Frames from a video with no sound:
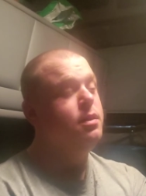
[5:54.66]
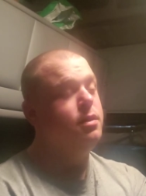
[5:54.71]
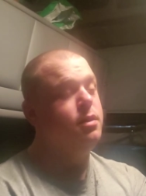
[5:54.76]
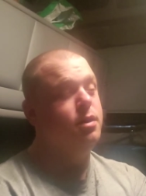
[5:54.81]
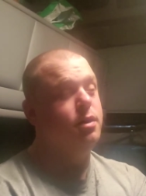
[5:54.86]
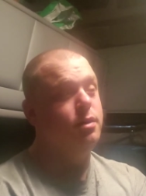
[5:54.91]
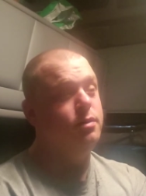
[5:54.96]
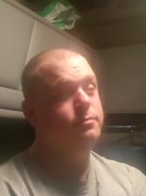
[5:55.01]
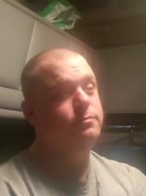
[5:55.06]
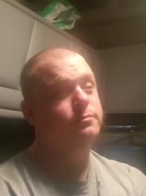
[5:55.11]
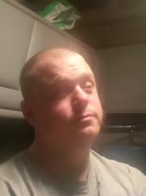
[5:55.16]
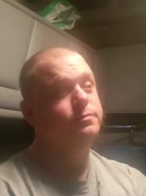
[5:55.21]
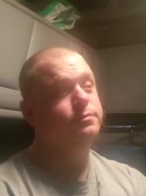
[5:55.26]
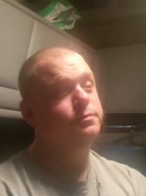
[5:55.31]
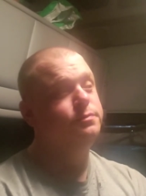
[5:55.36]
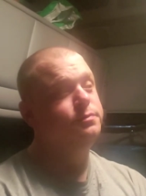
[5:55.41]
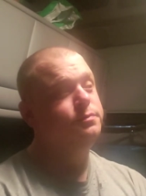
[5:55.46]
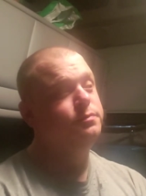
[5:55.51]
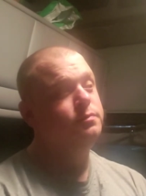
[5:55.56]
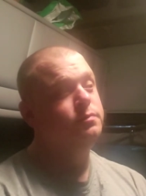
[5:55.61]
Yep.
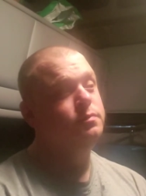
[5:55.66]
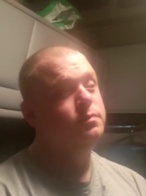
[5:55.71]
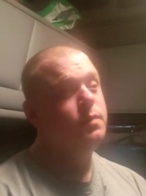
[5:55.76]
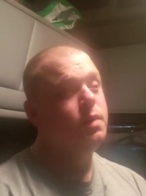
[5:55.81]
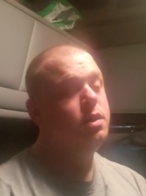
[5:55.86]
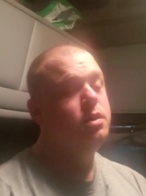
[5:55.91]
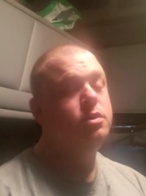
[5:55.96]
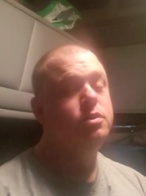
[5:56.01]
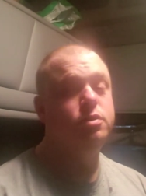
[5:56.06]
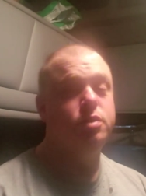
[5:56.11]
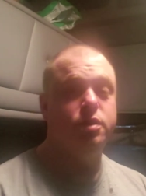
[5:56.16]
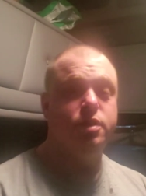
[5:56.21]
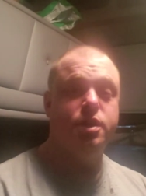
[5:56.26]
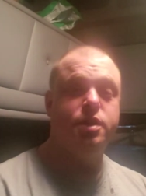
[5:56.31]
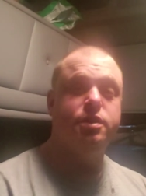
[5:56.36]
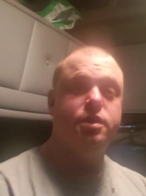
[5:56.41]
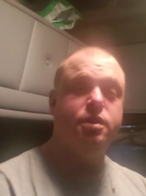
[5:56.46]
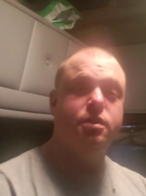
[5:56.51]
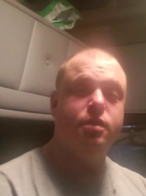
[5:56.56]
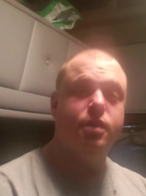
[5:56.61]
So
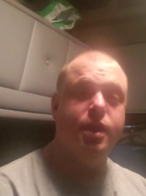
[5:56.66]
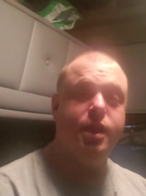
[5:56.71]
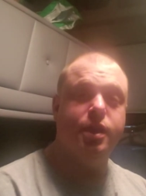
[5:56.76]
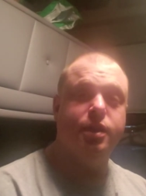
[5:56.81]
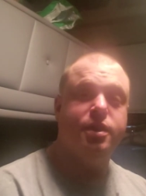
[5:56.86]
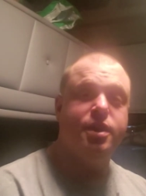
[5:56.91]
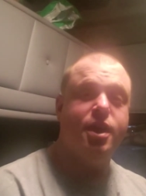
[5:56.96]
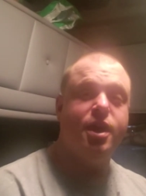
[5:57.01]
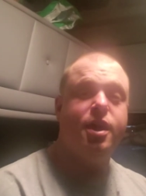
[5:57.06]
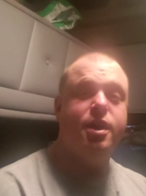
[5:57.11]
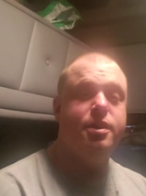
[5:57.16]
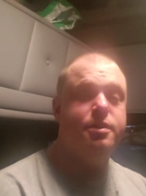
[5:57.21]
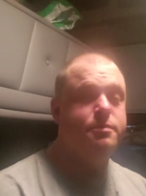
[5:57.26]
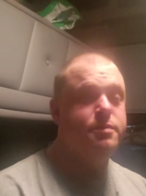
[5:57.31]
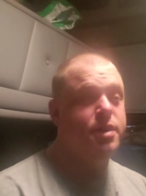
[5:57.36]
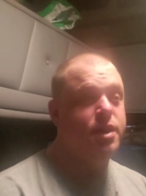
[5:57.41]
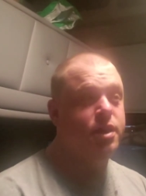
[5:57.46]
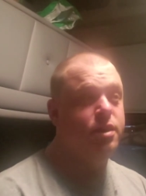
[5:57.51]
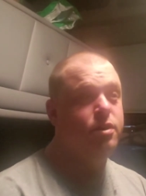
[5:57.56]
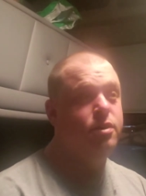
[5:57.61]
then they're like, yeah,
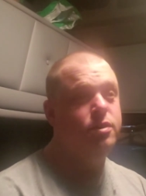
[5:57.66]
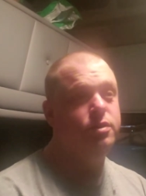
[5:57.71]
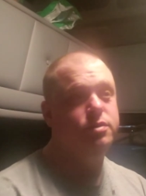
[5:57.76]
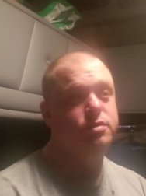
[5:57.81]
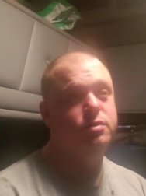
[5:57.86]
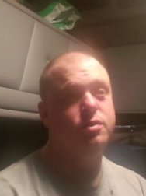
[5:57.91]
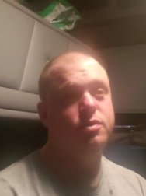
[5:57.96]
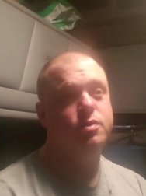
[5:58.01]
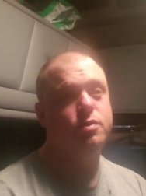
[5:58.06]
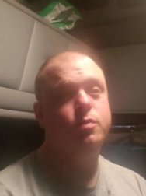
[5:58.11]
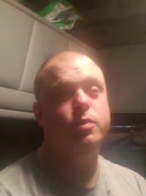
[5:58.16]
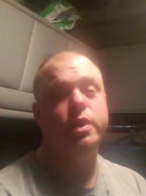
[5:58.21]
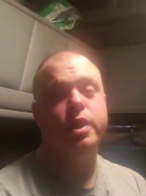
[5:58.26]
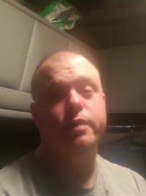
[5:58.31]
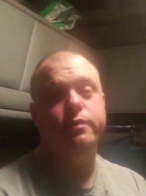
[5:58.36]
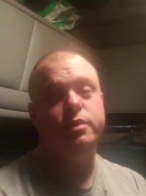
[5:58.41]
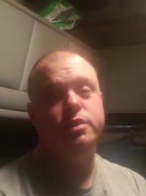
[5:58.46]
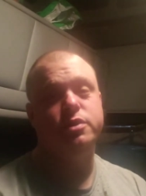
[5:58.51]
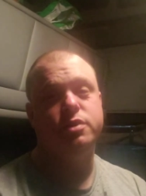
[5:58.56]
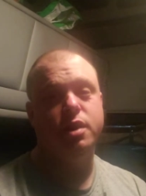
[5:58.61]
and, and also we
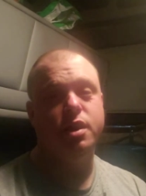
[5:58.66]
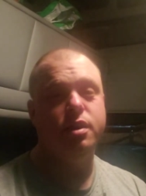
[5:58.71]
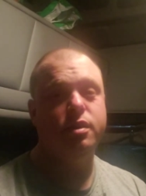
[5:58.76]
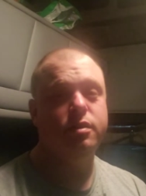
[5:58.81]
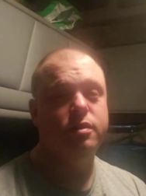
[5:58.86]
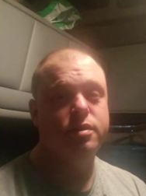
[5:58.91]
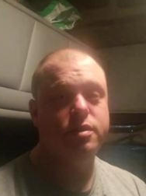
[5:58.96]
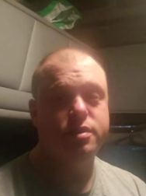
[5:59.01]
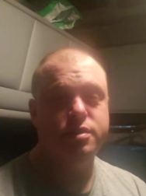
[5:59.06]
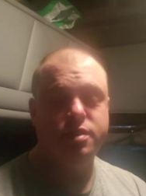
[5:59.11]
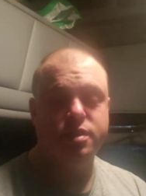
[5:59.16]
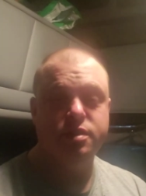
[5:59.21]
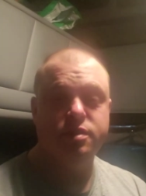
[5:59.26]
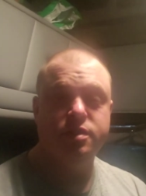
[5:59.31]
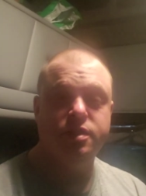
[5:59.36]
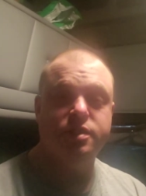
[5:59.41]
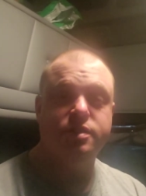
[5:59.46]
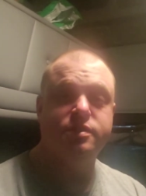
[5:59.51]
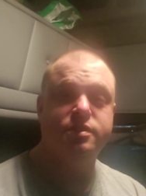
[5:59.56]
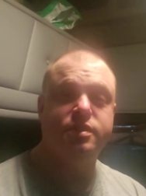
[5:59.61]
have a trailer
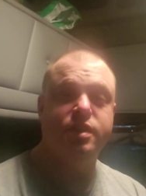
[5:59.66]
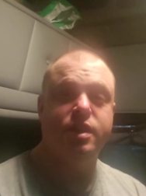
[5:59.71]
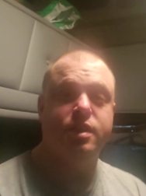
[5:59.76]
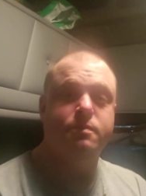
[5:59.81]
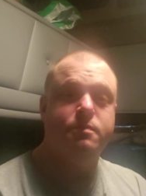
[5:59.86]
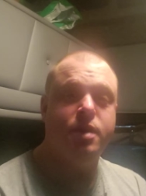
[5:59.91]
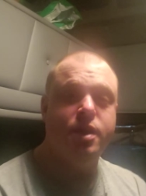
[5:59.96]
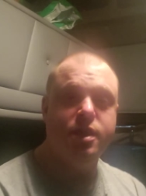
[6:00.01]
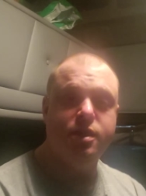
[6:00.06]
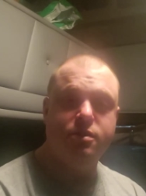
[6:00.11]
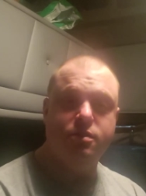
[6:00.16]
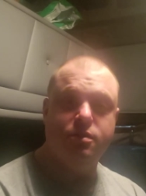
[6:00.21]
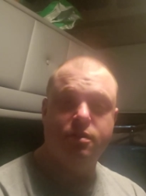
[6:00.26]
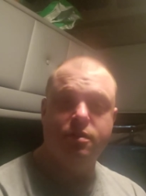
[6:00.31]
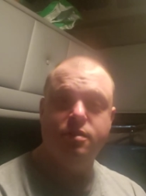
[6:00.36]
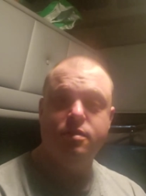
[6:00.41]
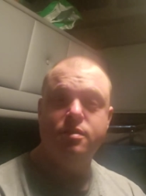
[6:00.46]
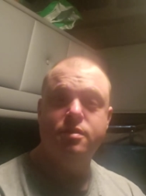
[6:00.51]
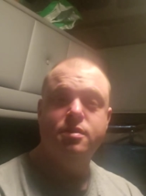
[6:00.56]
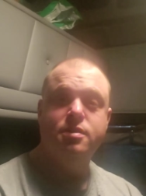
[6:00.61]
sitting in St.
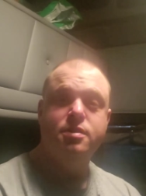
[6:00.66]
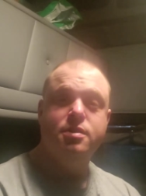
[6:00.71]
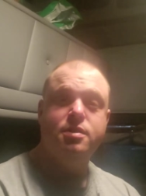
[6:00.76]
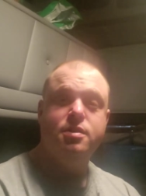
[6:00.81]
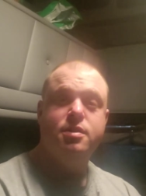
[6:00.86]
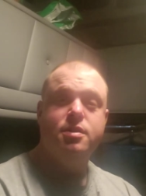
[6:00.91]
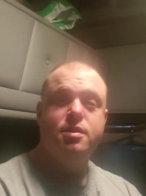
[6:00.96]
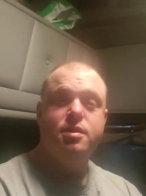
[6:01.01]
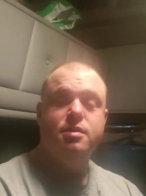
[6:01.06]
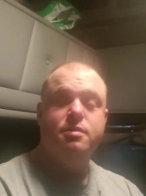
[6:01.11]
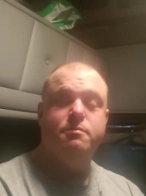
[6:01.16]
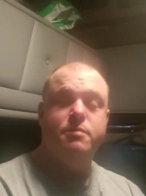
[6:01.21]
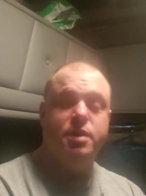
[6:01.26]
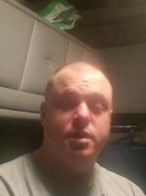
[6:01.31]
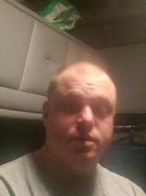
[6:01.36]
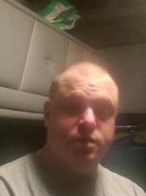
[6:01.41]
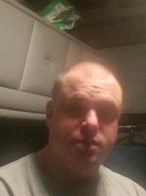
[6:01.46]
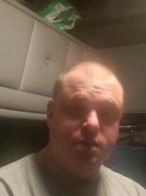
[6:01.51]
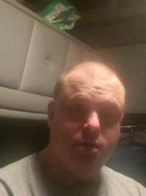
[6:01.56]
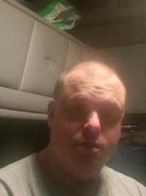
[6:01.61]
Michael,
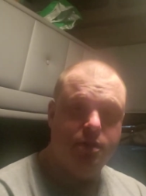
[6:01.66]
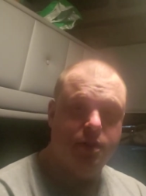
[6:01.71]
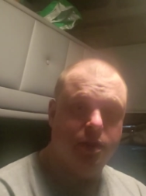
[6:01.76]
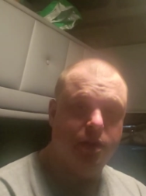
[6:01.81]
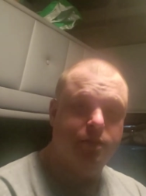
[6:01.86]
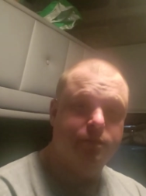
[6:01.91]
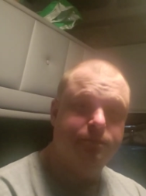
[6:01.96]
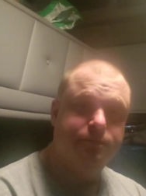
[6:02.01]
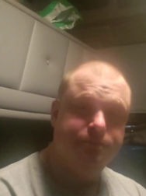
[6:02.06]
Minnesota.